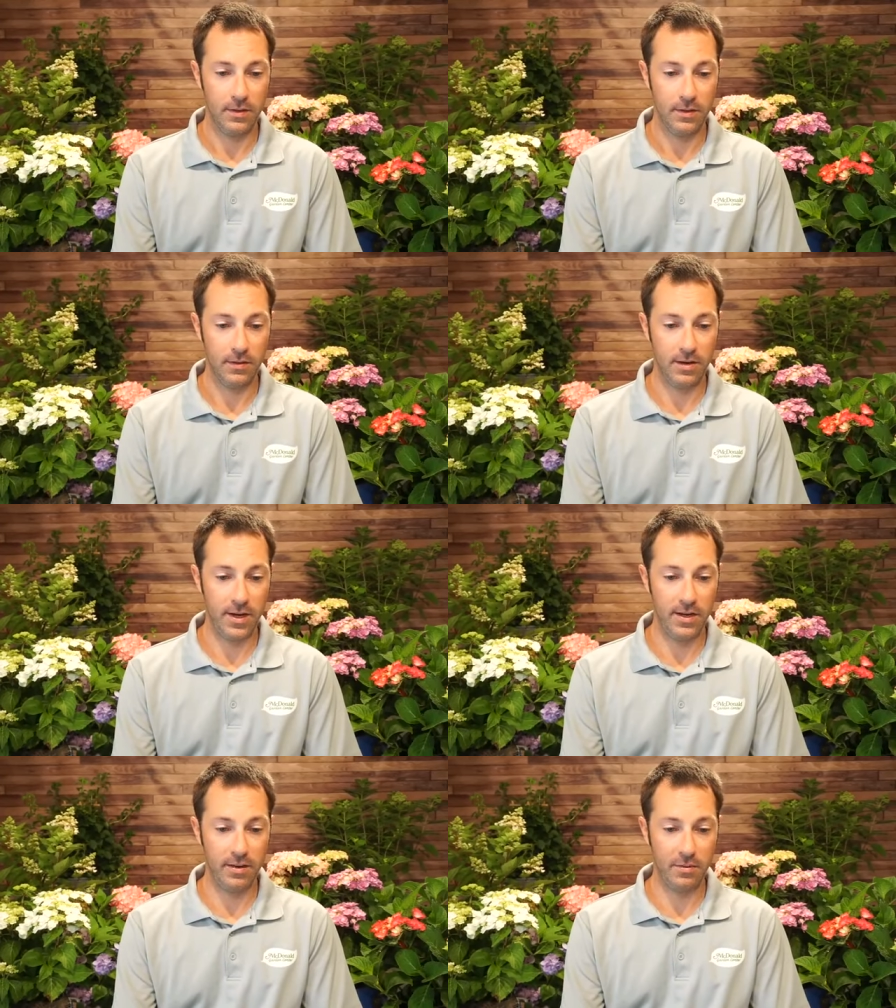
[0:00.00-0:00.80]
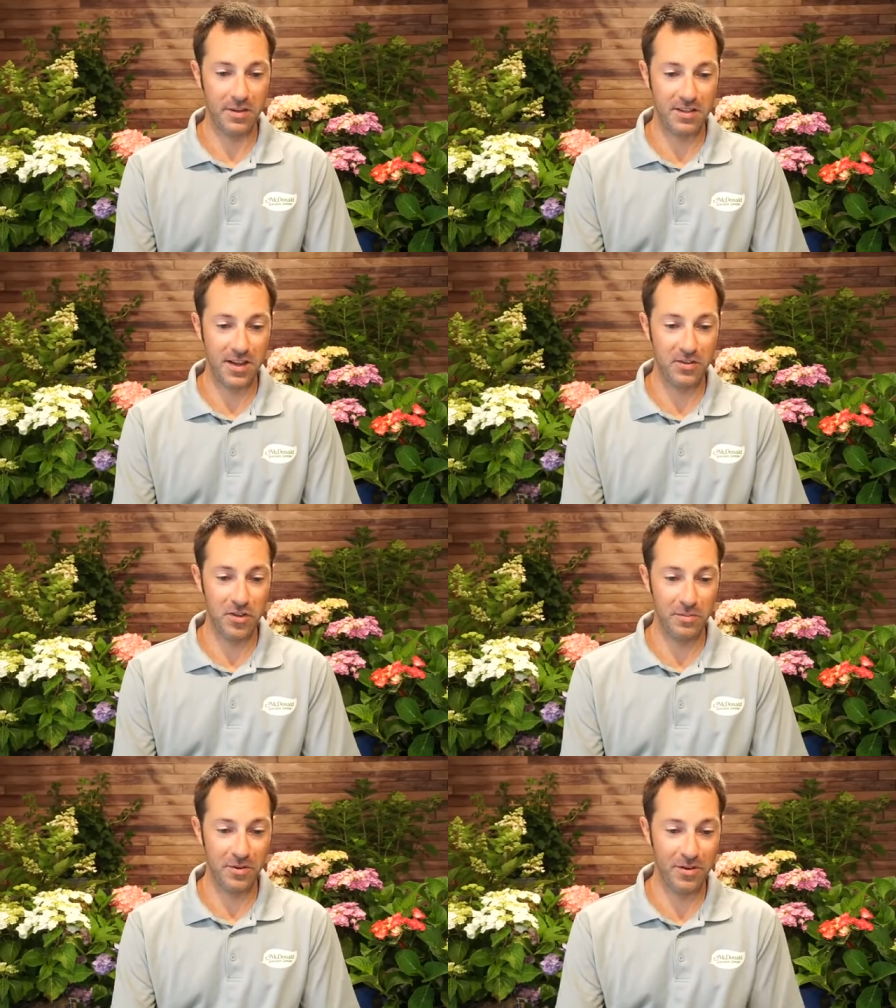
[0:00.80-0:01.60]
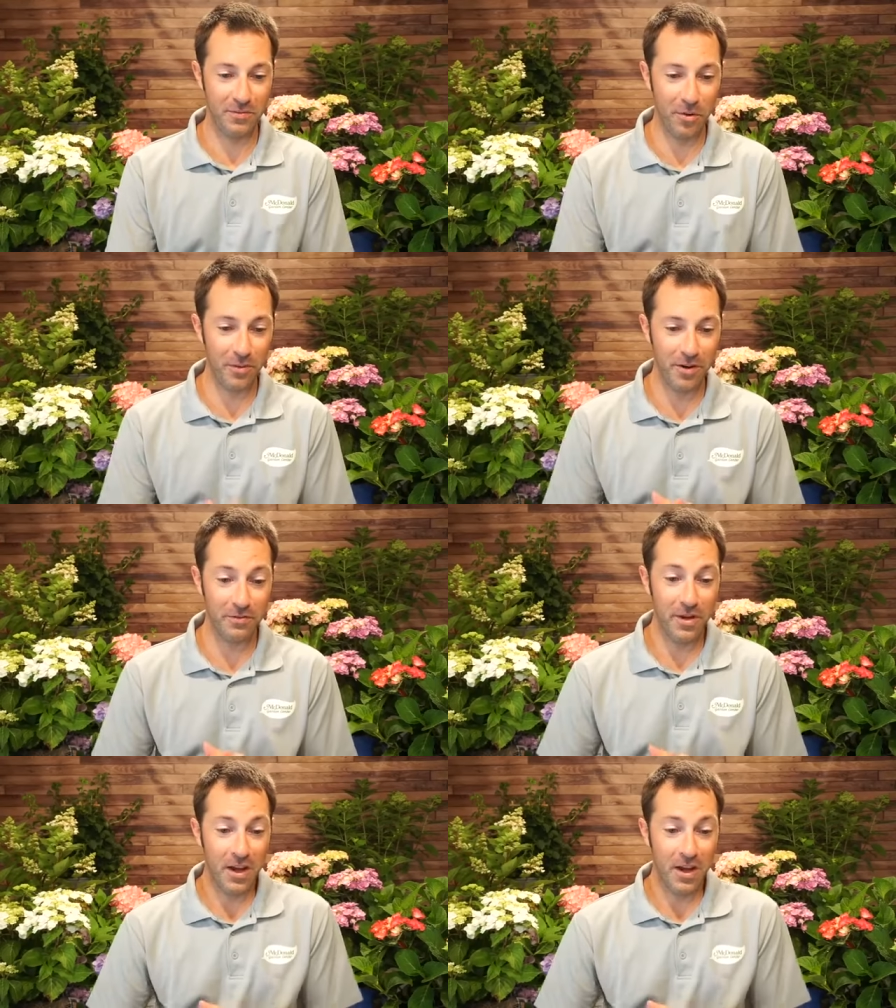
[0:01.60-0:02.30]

All right, everybody's saying super informative.